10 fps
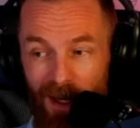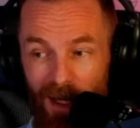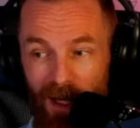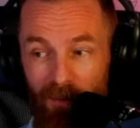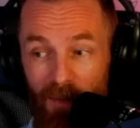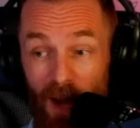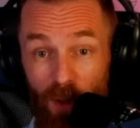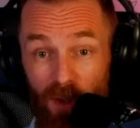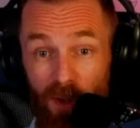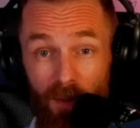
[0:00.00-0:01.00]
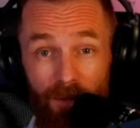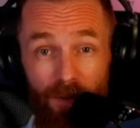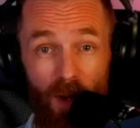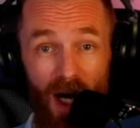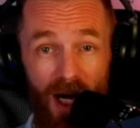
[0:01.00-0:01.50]
I would assume if
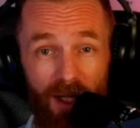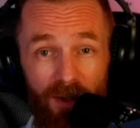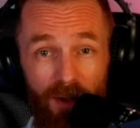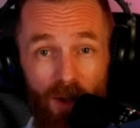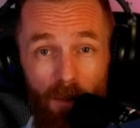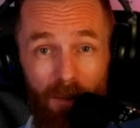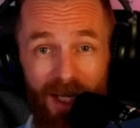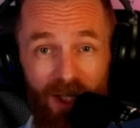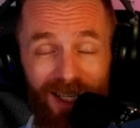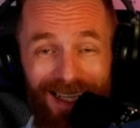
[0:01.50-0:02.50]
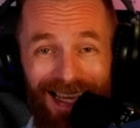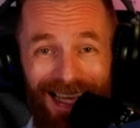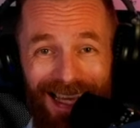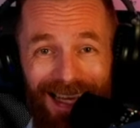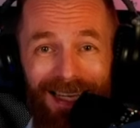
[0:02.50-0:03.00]
you are to go pitching
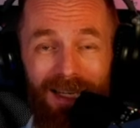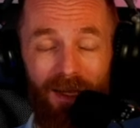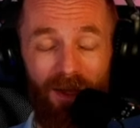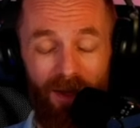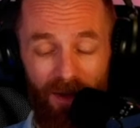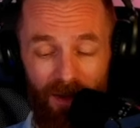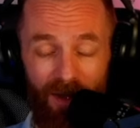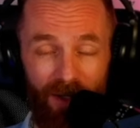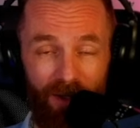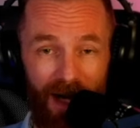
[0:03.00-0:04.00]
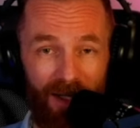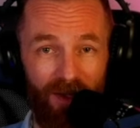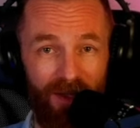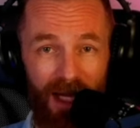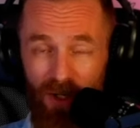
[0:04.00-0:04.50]
in the Dragon's
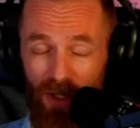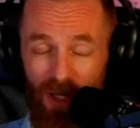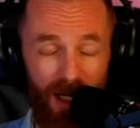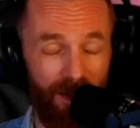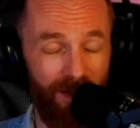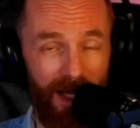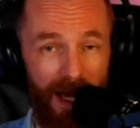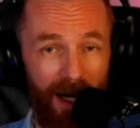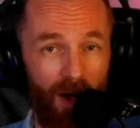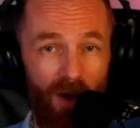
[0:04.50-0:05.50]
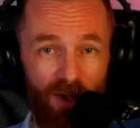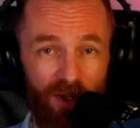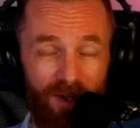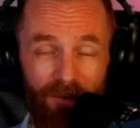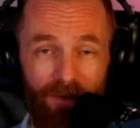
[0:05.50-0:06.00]
Den, Shark's Tank, or
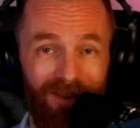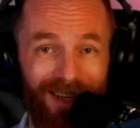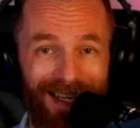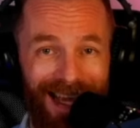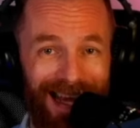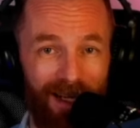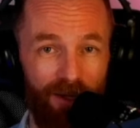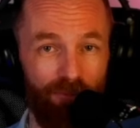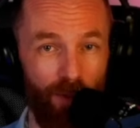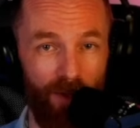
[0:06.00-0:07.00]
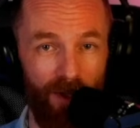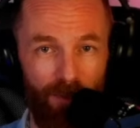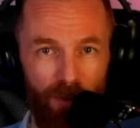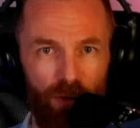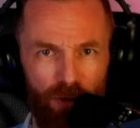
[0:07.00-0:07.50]
just in front of like any grown-up,
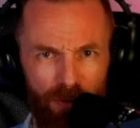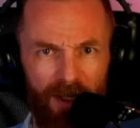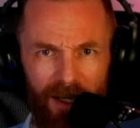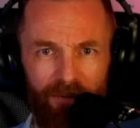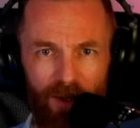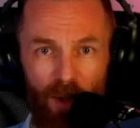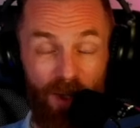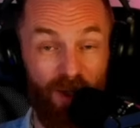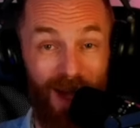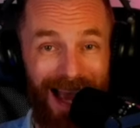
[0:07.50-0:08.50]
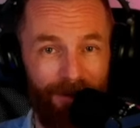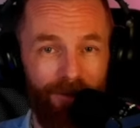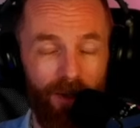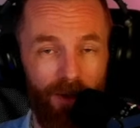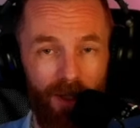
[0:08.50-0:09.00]
you should kind of know, because you have to
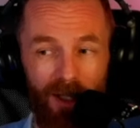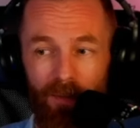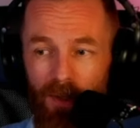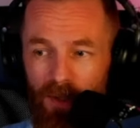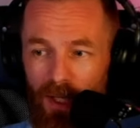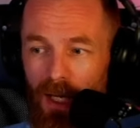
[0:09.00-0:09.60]
know your numbers.